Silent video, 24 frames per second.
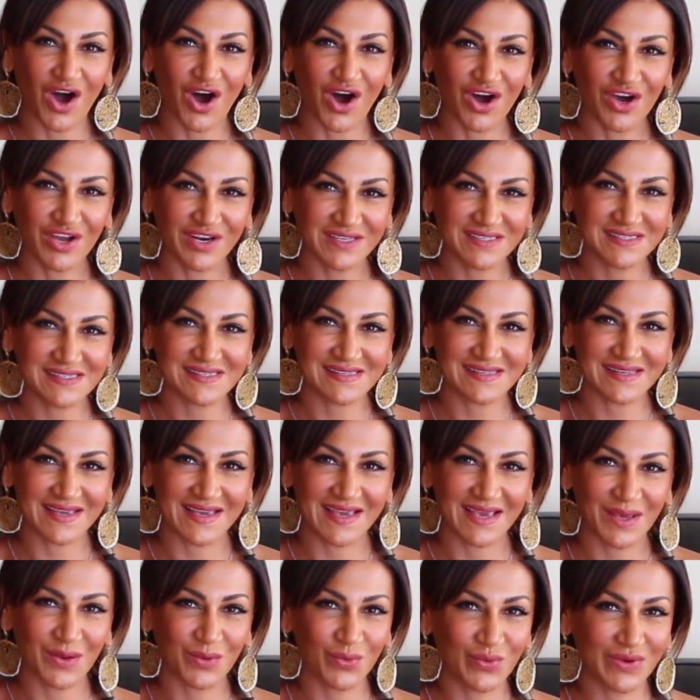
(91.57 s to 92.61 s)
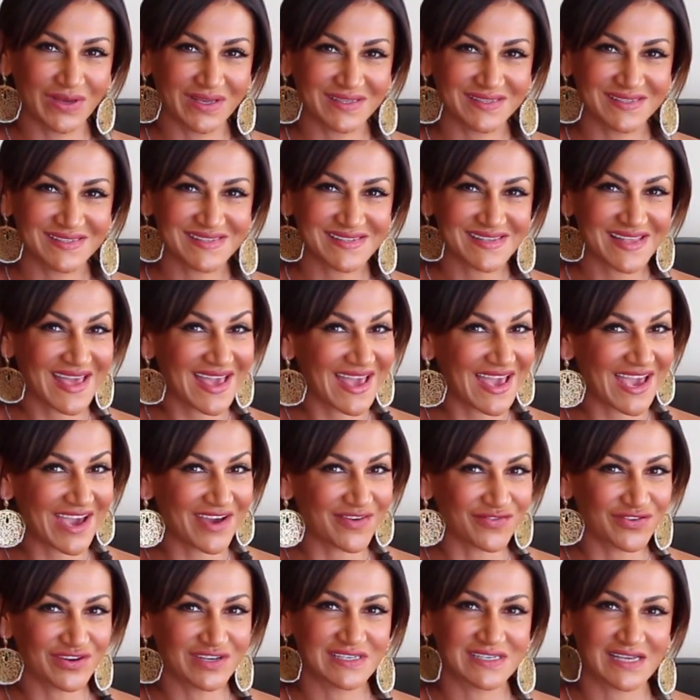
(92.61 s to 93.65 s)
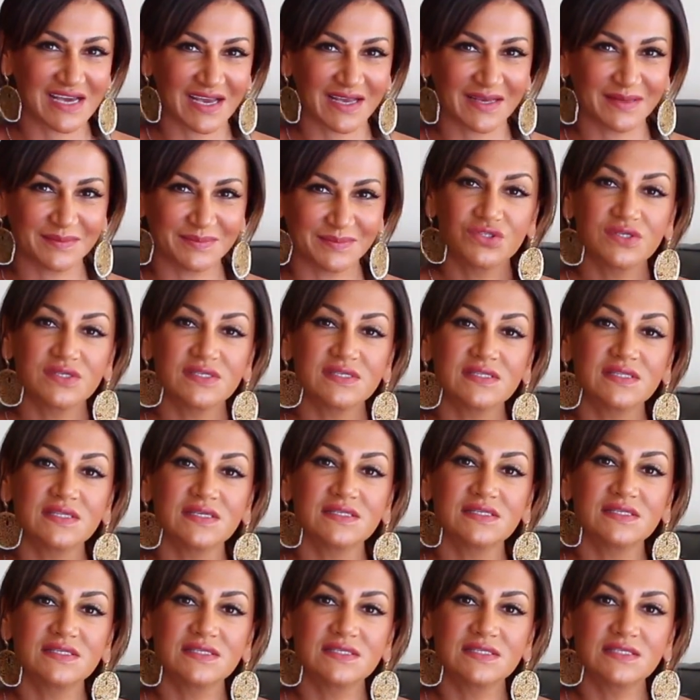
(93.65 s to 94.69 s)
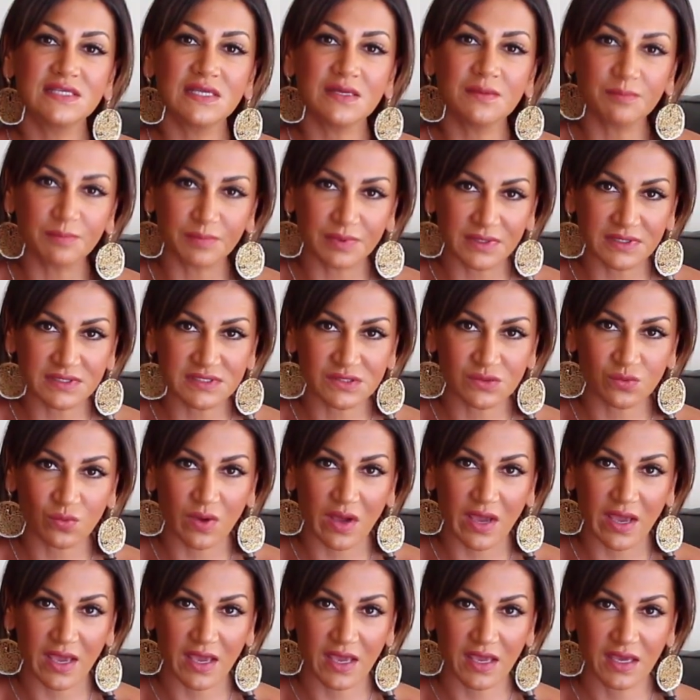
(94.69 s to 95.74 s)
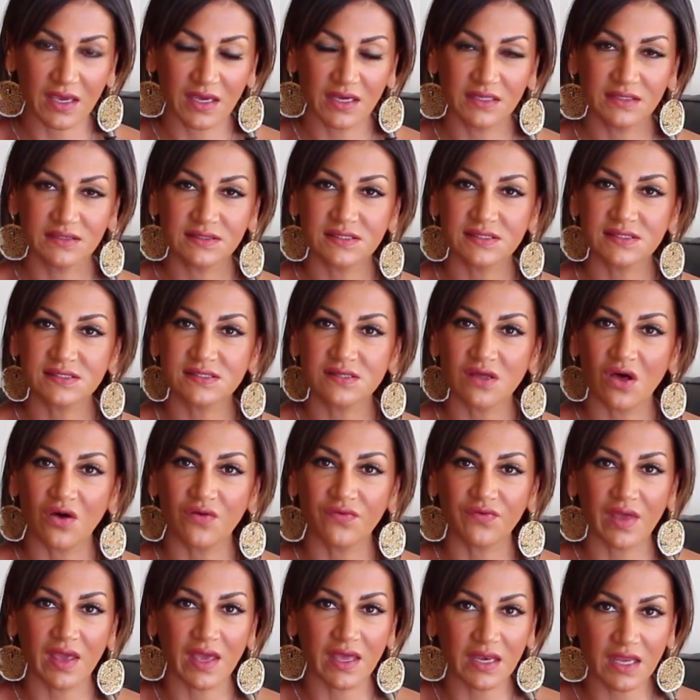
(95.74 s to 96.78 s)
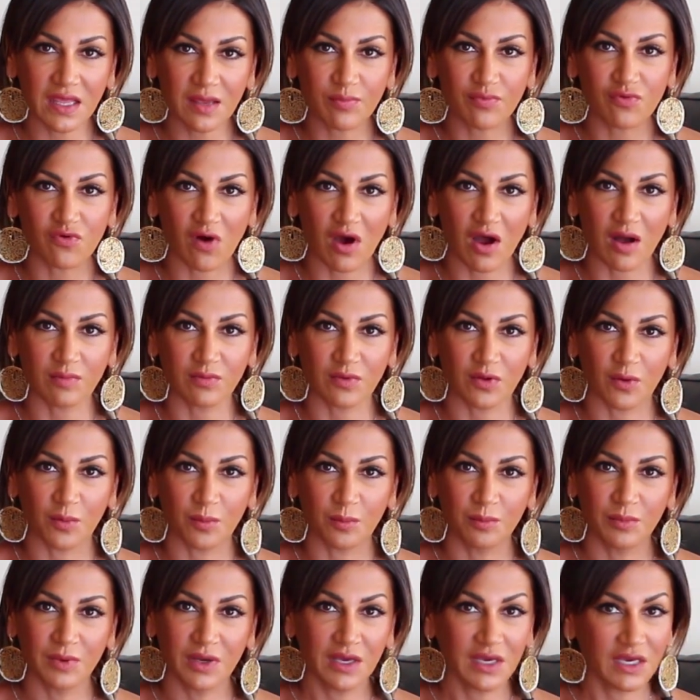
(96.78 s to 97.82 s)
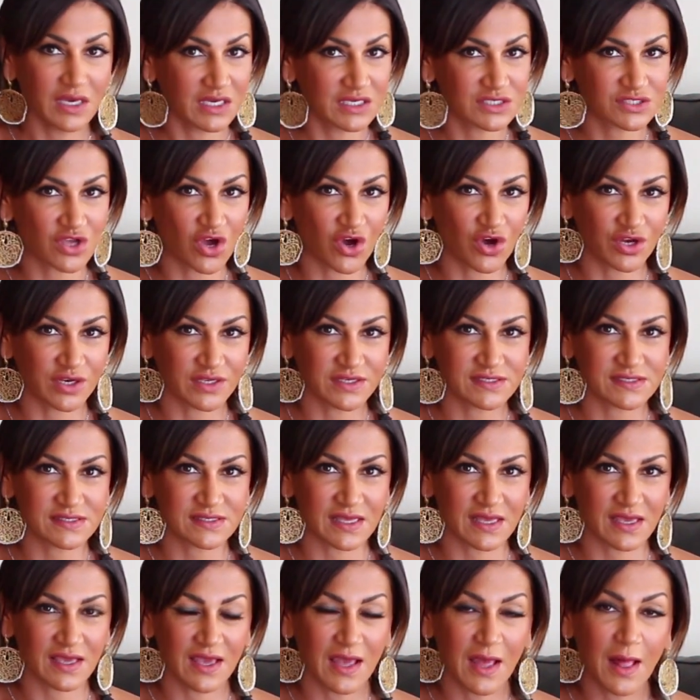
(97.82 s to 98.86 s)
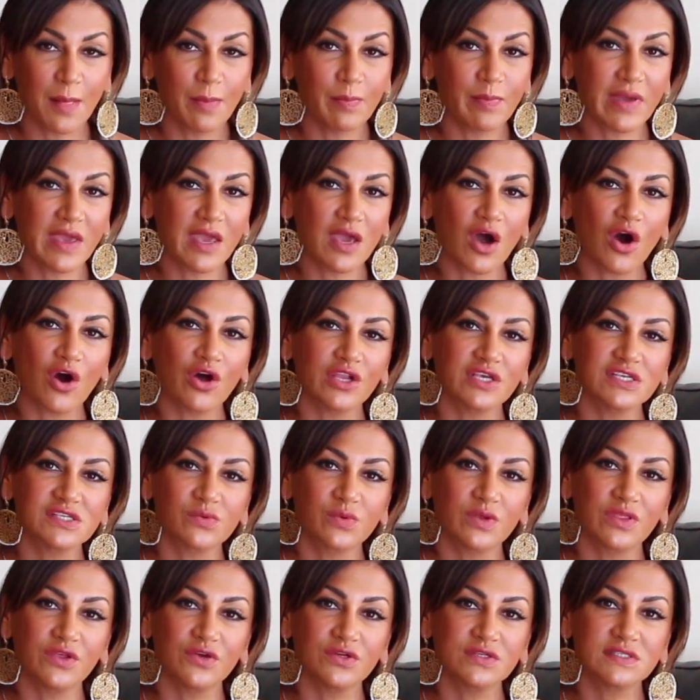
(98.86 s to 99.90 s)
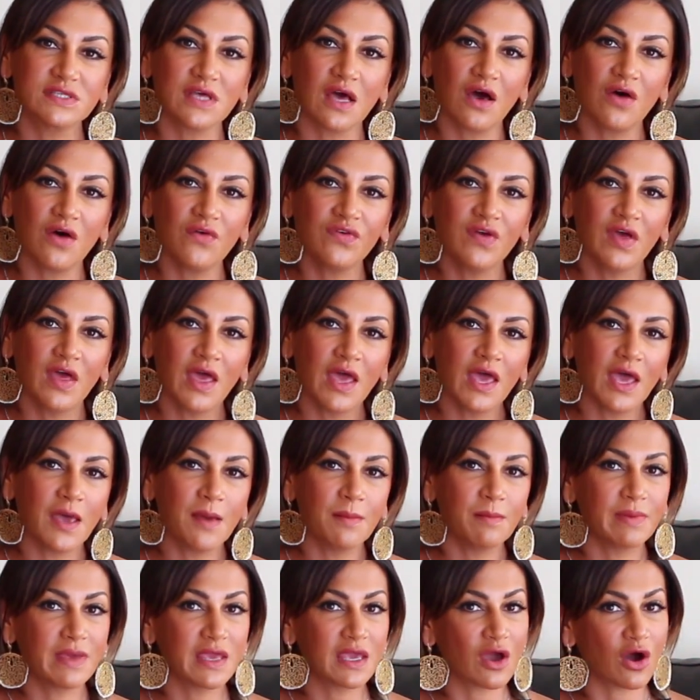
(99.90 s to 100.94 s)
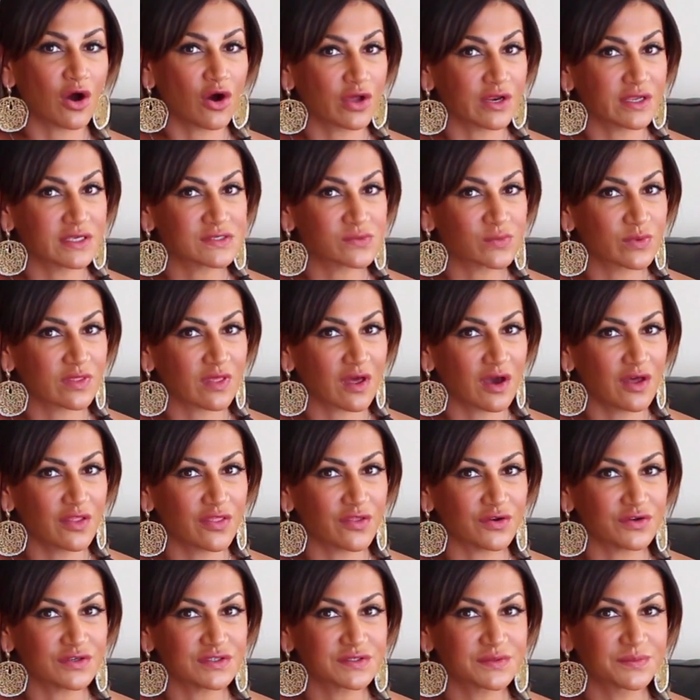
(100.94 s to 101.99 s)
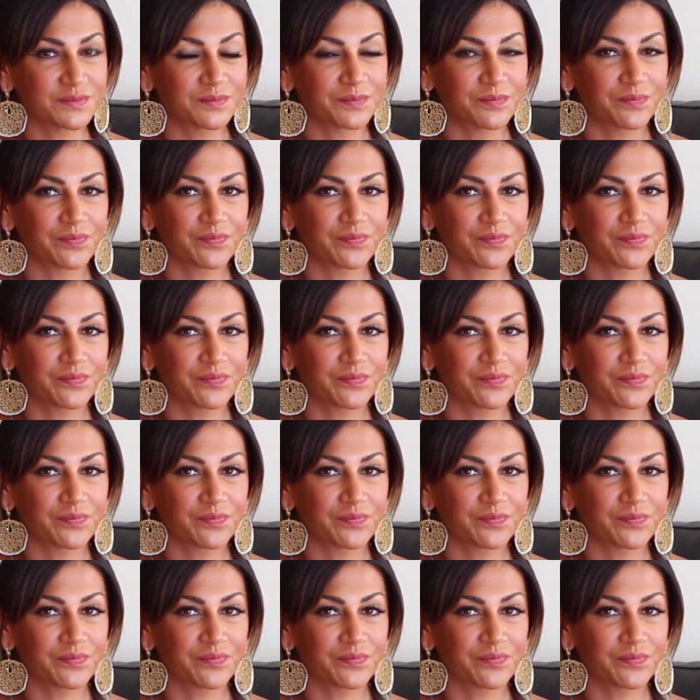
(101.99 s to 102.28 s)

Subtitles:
honesty wins every time. Just the simplest way to solve any problem is honesty. Being honest with yourself and being honest with others.